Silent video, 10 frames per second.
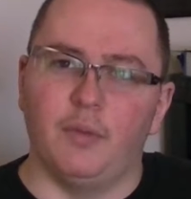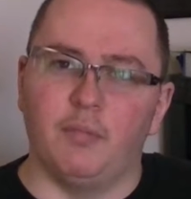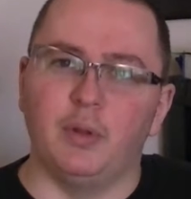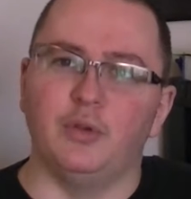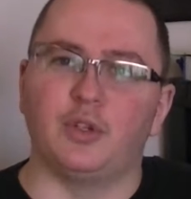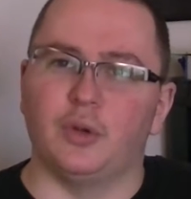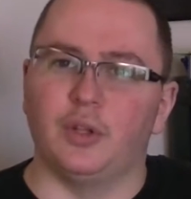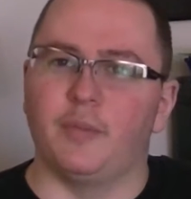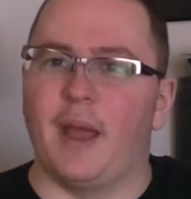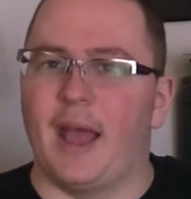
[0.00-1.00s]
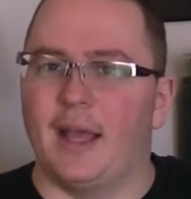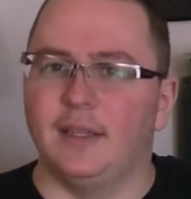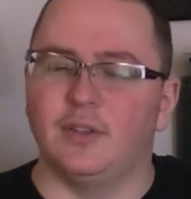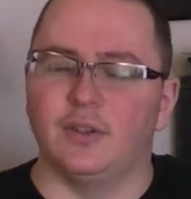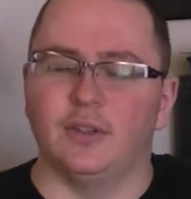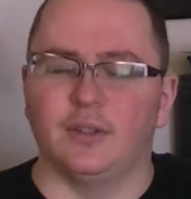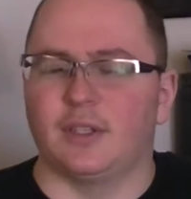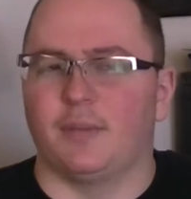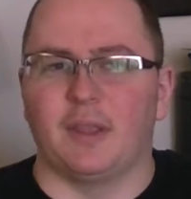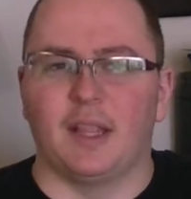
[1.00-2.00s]
blue shoulder pads or
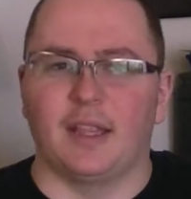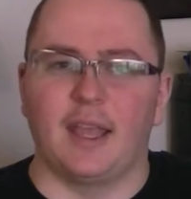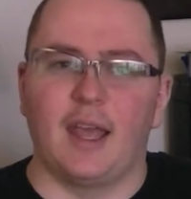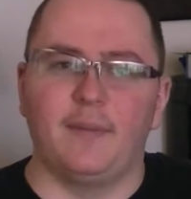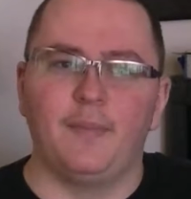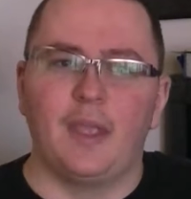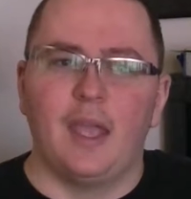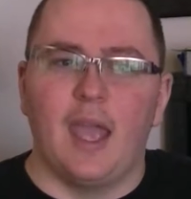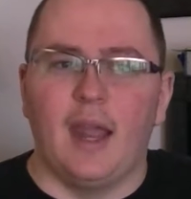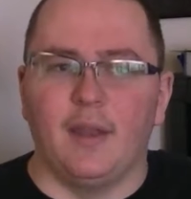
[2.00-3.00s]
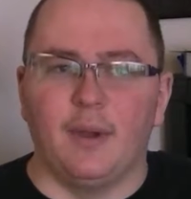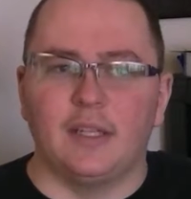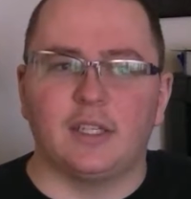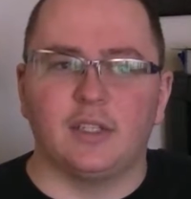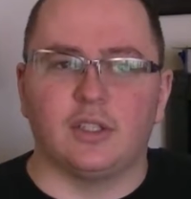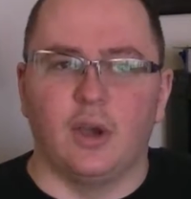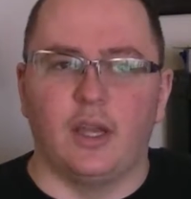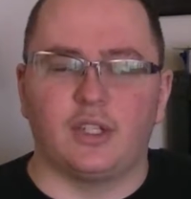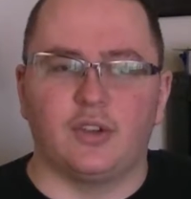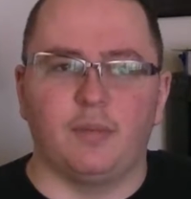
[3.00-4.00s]
something like that. Anyways, so
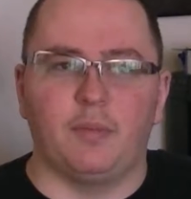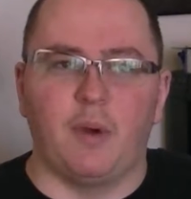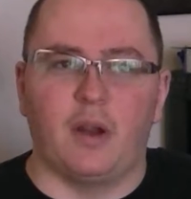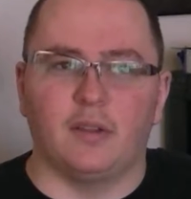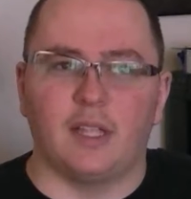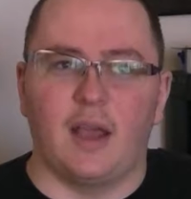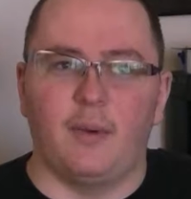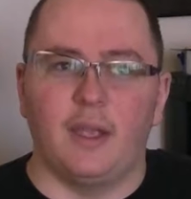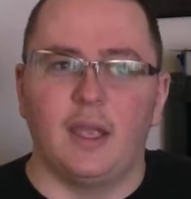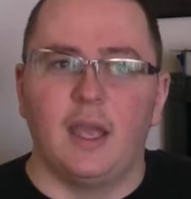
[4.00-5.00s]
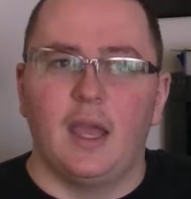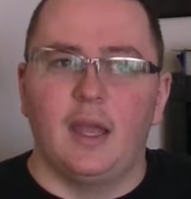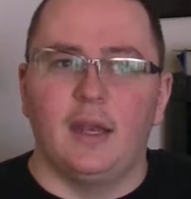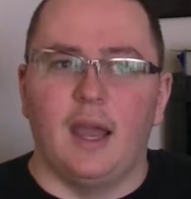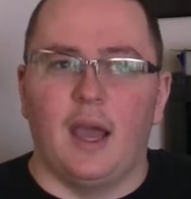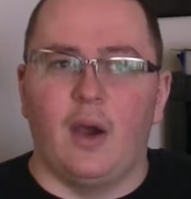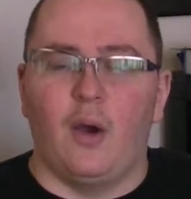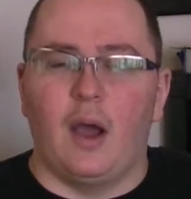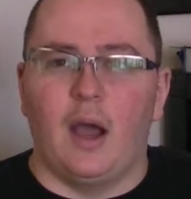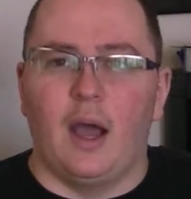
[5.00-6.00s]
I stripped models that way.
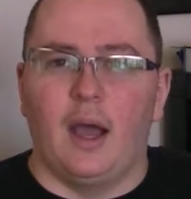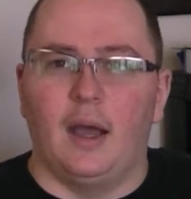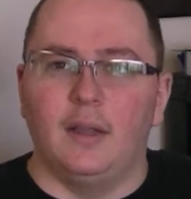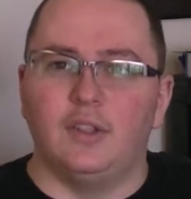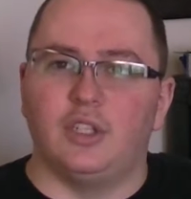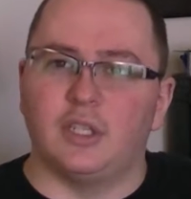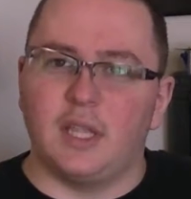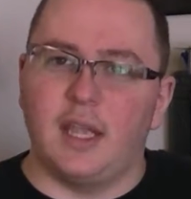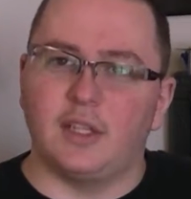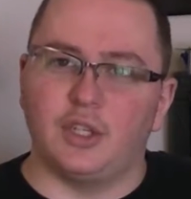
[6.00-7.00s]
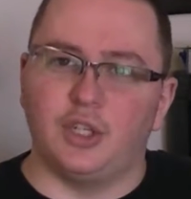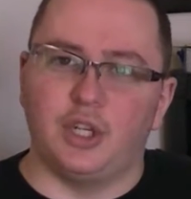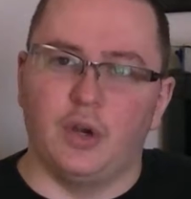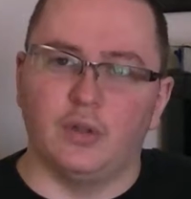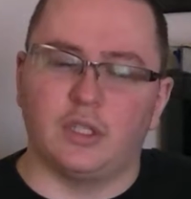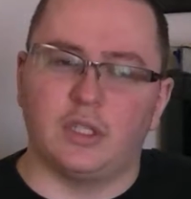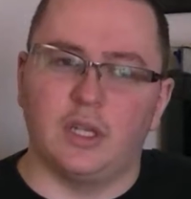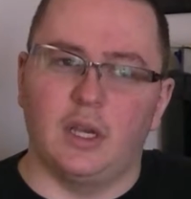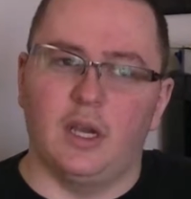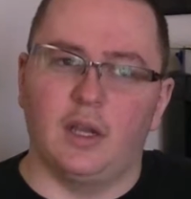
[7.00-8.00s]
Now, just to answer
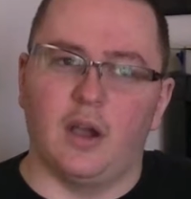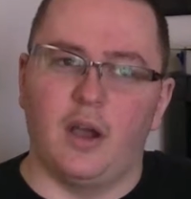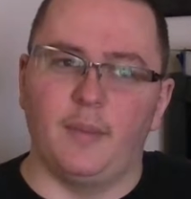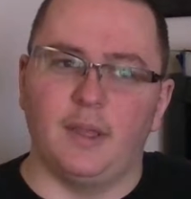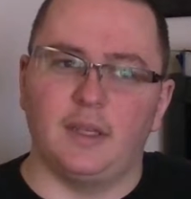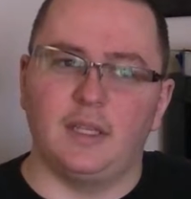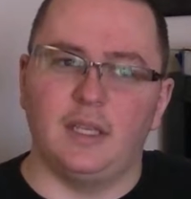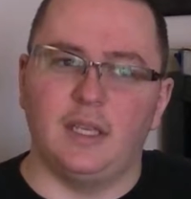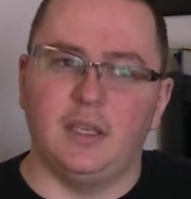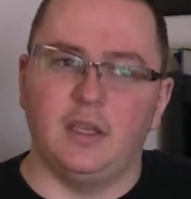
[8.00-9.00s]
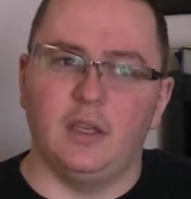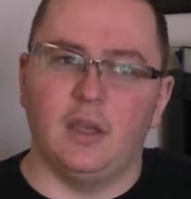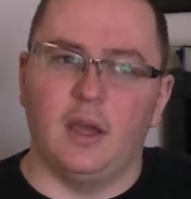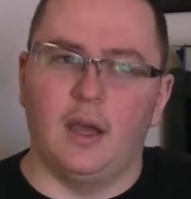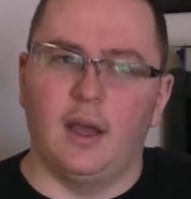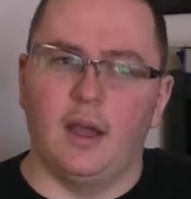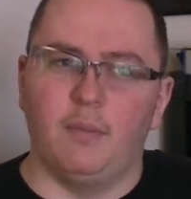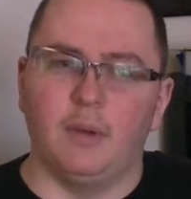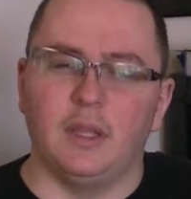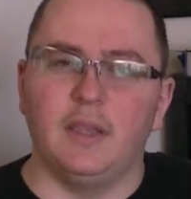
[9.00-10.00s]
Joe's comment, I
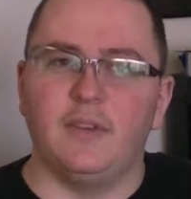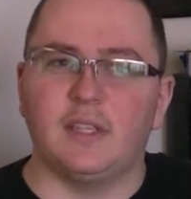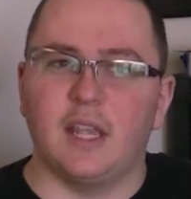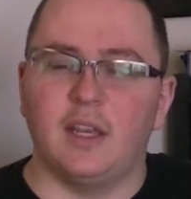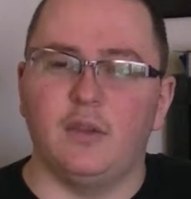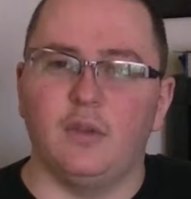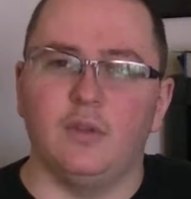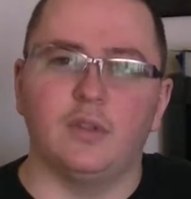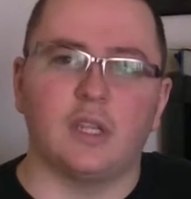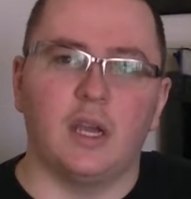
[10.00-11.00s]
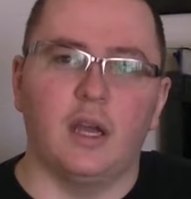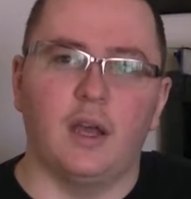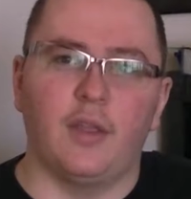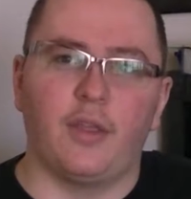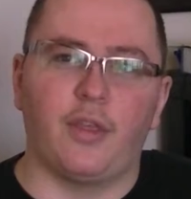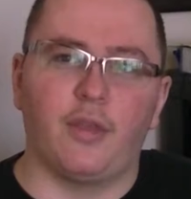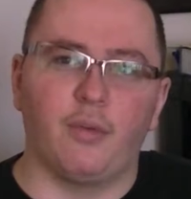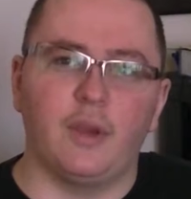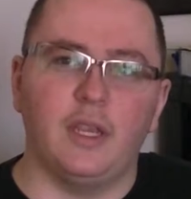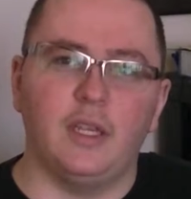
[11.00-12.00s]
believe he said you use a
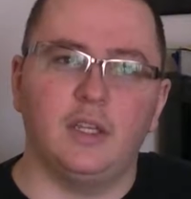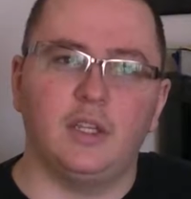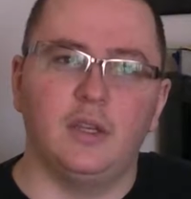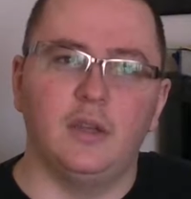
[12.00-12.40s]
3